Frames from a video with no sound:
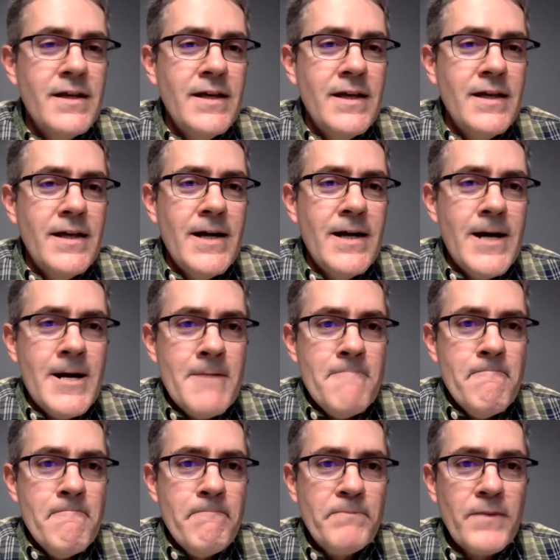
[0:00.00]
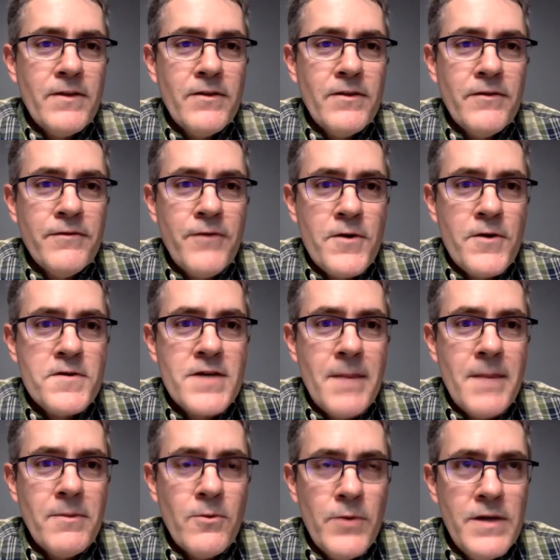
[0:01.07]
Um, the first
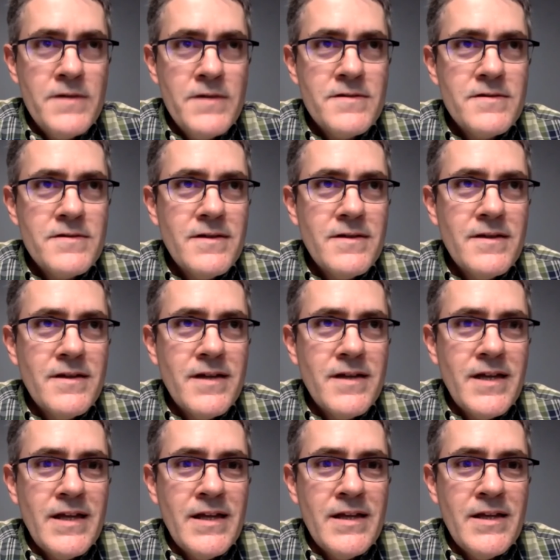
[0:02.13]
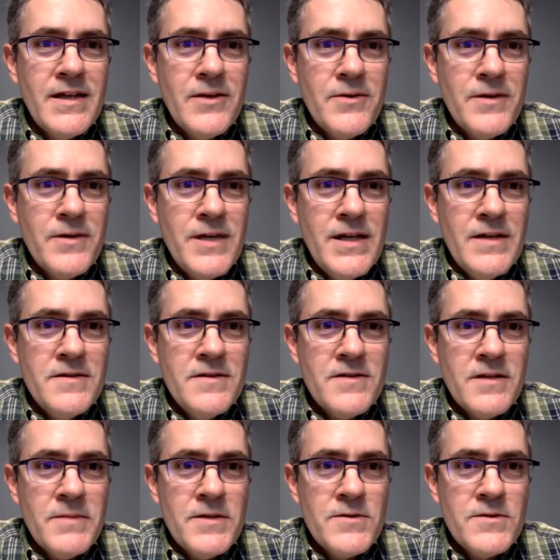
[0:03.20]
couple of weeks, it, you know, the knee is going
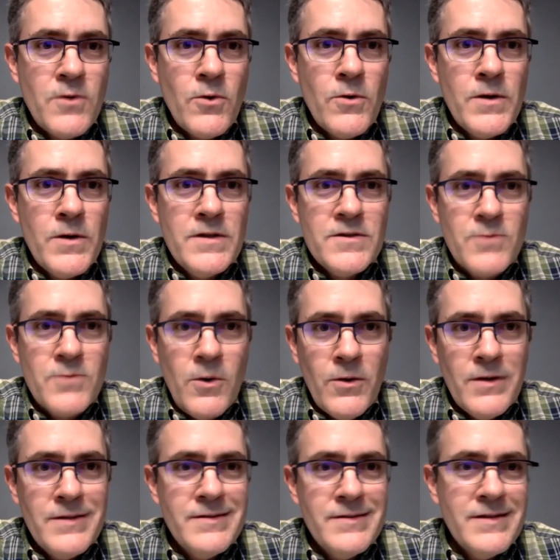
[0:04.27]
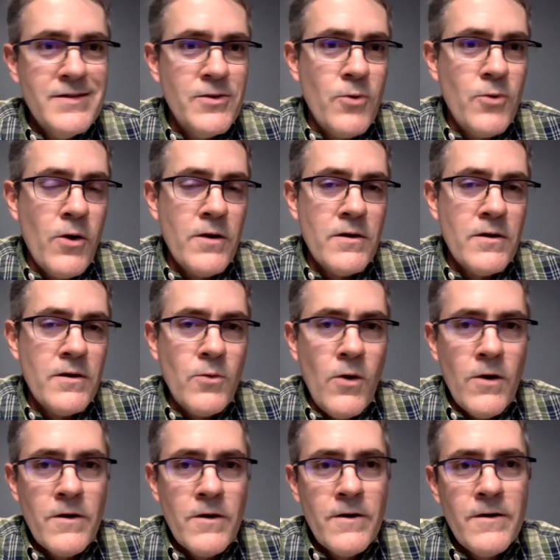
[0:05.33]
to be sore and swollen, and you're walking on a
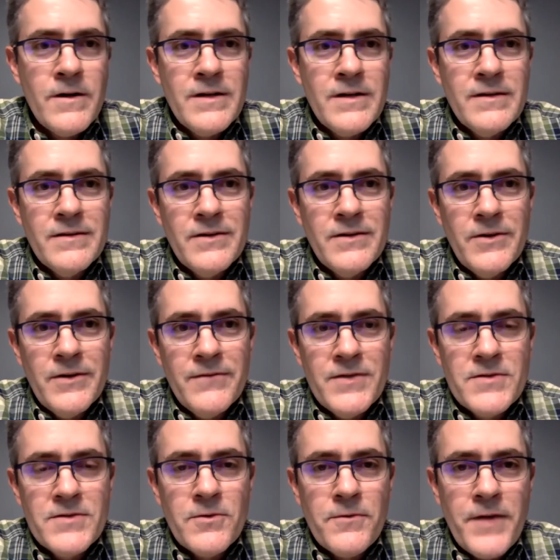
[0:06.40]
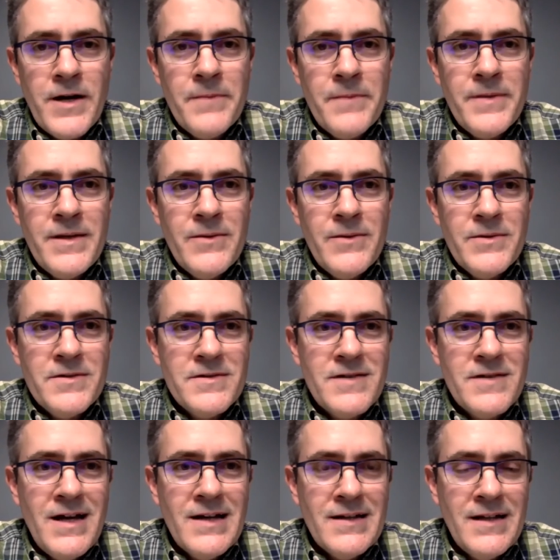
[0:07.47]
walker, and you're in physical therapy, which is
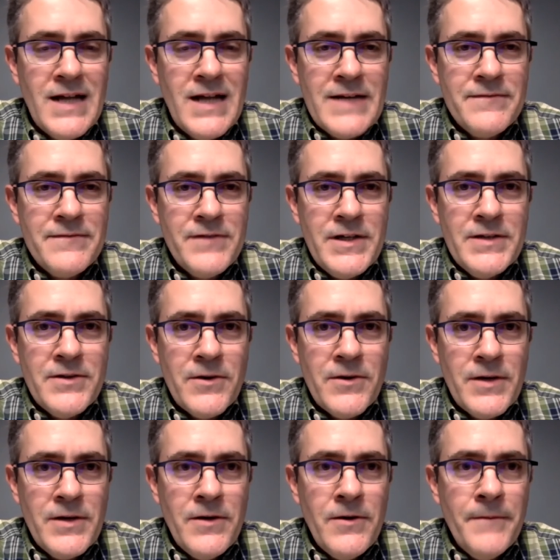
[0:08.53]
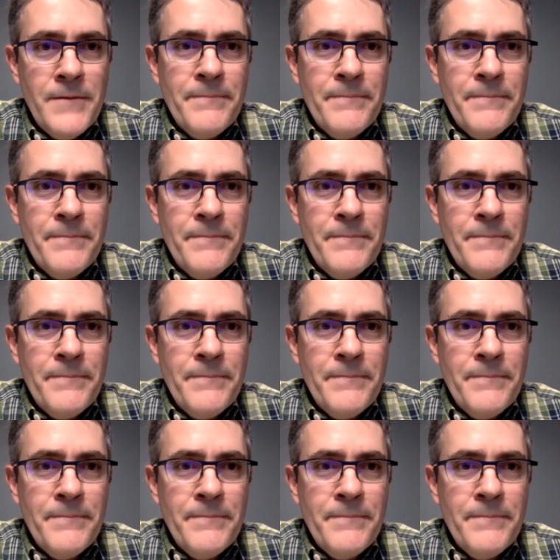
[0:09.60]
not a lot of fun early on.